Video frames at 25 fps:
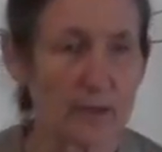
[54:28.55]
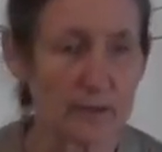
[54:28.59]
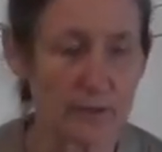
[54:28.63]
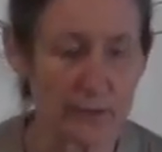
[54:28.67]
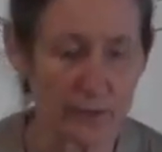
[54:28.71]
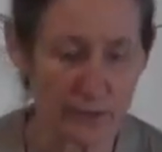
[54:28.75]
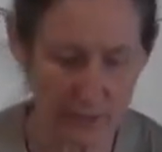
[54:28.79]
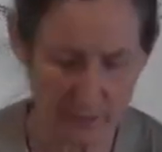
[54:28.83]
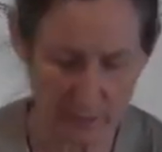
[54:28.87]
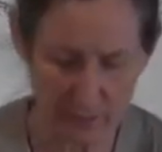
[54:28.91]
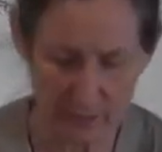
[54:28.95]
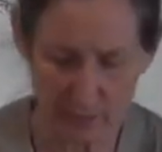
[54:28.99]

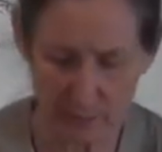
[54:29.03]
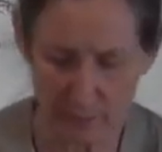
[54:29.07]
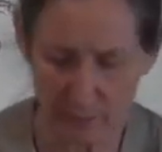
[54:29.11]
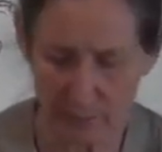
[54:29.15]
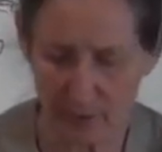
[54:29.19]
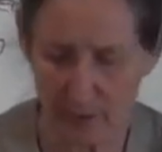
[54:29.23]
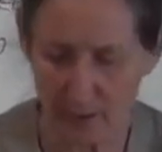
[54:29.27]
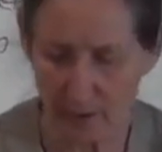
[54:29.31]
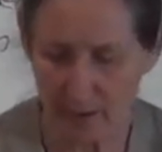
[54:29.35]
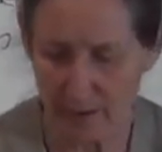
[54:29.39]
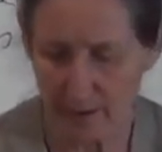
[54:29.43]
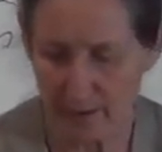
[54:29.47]
you can
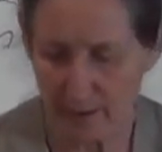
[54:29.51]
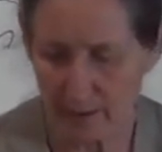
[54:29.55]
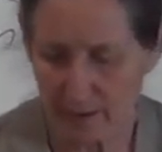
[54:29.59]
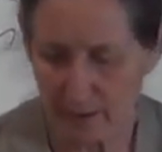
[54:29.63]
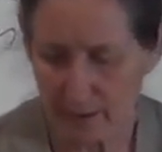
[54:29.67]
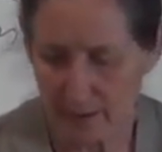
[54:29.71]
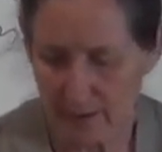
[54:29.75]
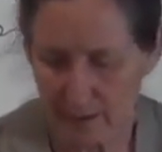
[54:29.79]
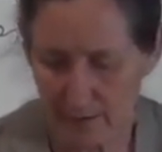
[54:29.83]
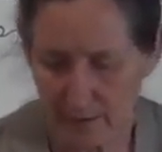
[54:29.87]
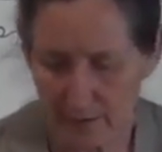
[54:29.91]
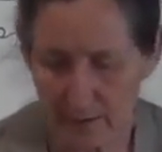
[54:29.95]
apply
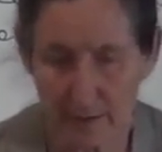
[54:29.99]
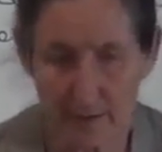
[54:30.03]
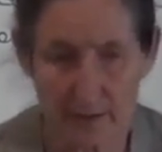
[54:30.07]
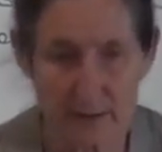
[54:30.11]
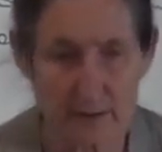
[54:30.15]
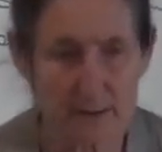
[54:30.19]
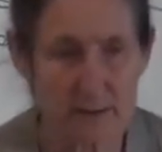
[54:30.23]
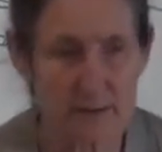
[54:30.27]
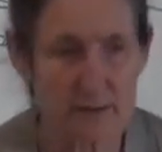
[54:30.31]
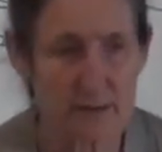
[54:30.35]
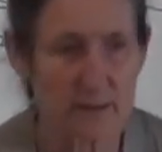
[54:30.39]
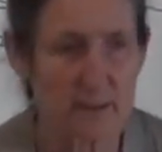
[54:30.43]

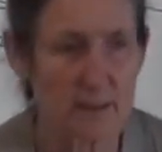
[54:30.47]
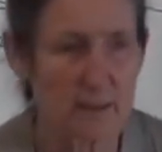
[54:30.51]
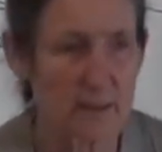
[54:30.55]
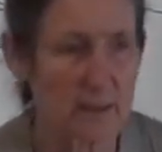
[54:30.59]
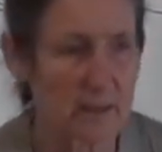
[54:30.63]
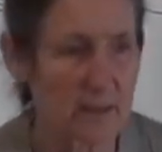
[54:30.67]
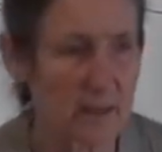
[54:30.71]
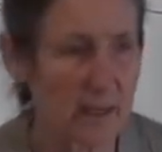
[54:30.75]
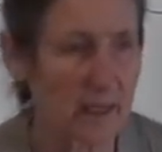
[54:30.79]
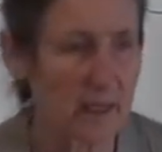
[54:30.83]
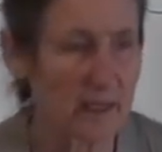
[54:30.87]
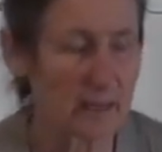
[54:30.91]
these
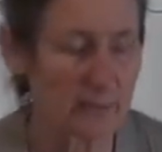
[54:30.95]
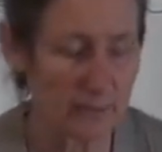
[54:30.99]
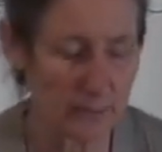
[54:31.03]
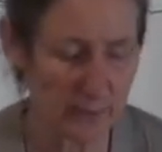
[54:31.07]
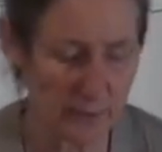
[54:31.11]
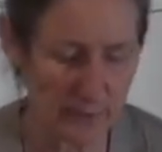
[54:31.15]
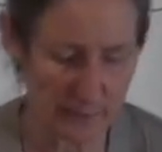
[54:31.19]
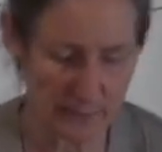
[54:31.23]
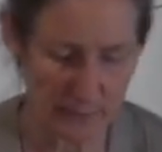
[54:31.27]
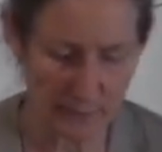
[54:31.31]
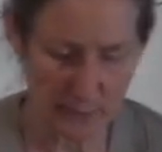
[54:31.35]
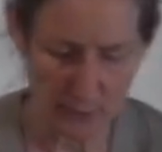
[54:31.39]
Cayenne
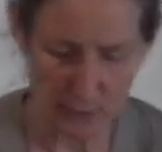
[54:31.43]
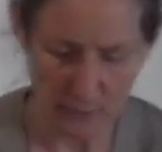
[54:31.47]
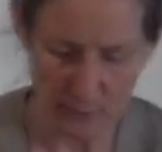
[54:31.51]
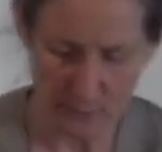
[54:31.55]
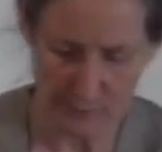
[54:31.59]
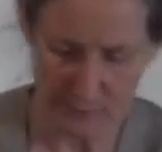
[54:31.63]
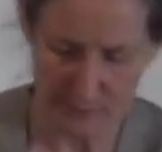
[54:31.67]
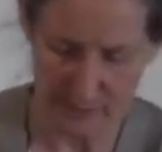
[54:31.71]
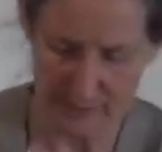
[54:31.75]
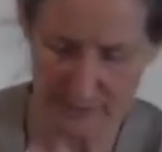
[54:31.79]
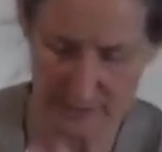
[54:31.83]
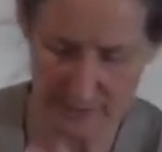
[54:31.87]
pepper
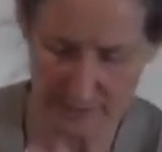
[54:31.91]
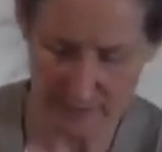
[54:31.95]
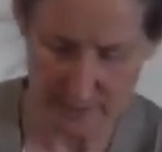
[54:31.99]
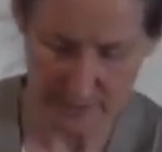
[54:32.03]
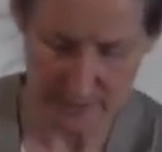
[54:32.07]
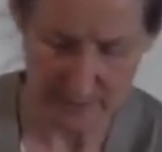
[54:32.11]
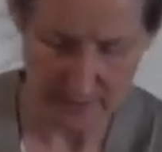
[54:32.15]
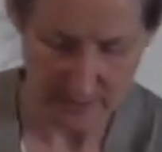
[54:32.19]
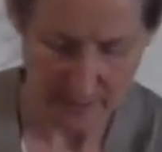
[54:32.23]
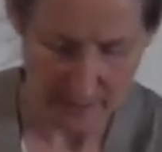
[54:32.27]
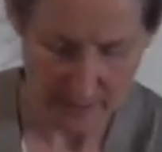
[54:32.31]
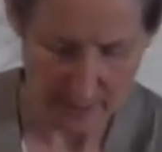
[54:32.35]

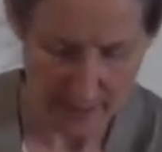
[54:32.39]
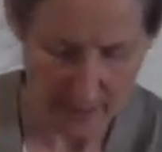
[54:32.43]
compresses.